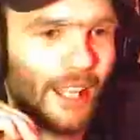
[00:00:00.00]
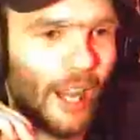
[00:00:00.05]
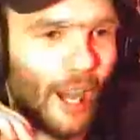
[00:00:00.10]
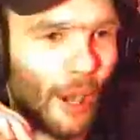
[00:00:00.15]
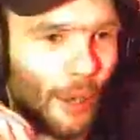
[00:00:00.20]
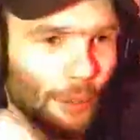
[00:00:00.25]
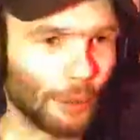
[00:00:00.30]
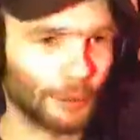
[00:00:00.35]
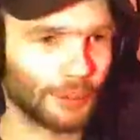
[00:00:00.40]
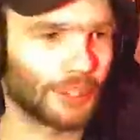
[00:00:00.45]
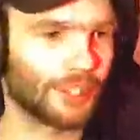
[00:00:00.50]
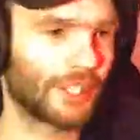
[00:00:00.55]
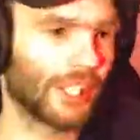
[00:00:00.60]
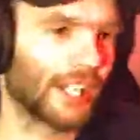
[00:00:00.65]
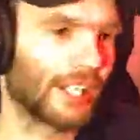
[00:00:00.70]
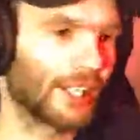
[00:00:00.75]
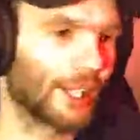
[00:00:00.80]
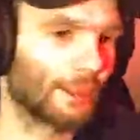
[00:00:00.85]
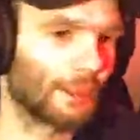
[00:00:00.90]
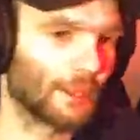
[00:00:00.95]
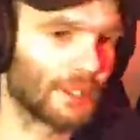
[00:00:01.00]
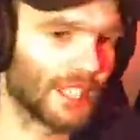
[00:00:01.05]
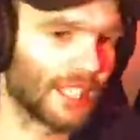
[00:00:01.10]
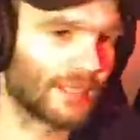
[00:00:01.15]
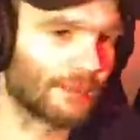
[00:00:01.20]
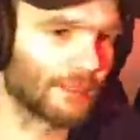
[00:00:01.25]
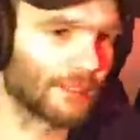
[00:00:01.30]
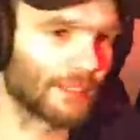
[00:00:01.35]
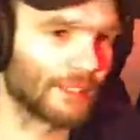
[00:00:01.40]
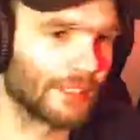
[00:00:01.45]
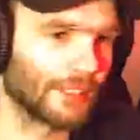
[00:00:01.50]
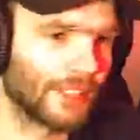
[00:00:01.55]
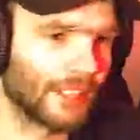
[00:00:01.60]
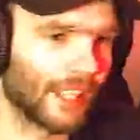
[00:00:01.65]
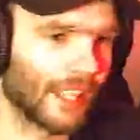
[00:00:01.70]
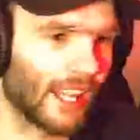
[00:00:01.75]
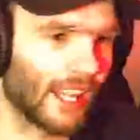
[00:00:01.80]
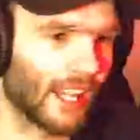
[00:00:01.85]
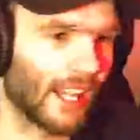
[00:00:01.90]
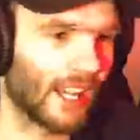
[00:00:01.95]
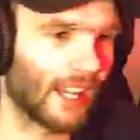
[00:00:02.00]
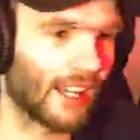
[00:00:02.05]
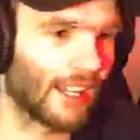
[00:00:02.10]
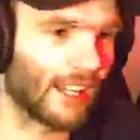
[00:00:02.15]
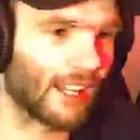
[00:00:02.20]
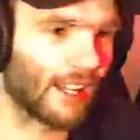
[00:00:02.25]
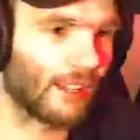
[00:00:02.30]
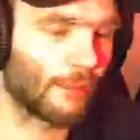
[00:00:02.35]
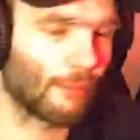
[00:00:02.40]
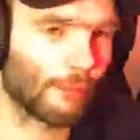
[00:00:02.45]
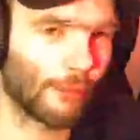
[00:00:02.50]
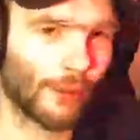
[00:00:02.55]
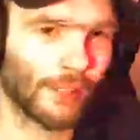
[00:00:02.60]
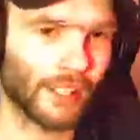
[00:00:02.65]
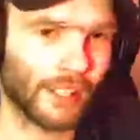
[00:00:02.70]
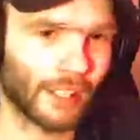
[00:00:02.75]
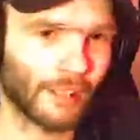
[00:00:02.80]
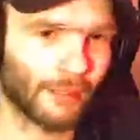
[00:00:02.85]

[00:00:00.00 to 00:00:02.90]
old Chica was even running